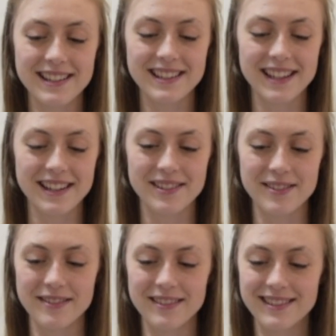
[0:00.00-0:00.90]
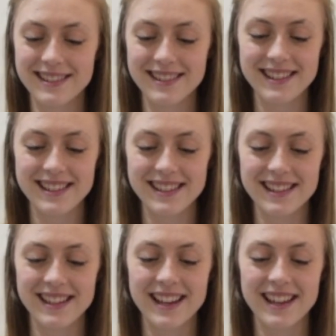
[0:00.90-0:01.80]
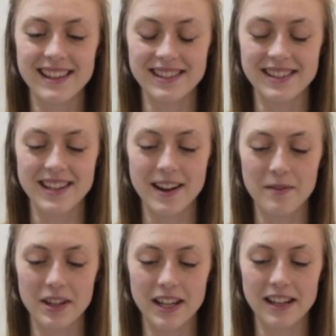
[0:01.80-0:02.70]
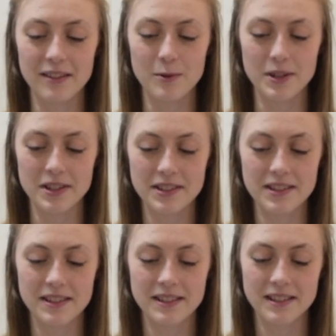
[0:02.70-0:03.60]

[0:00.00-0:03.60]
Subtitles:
Saisons. This is definitely, looks